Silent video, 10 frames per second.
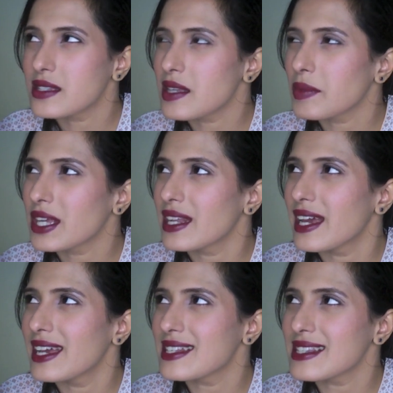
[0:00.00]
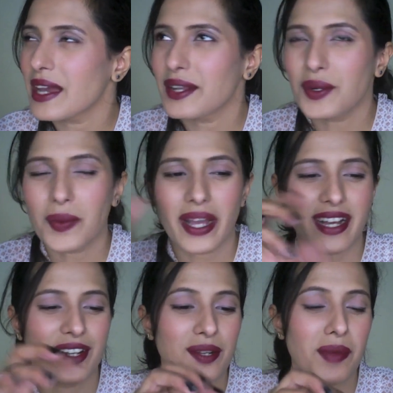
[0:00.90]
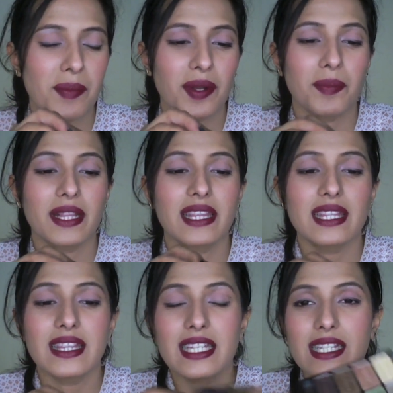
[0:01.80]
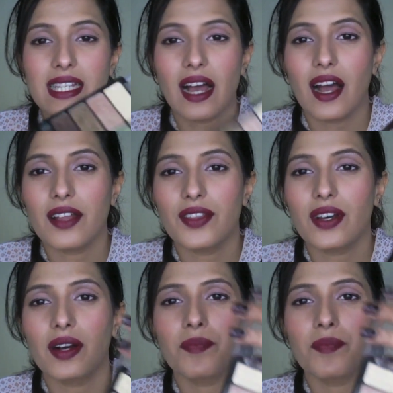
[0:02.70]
something in S, I don't know why I can't remember it, but these are the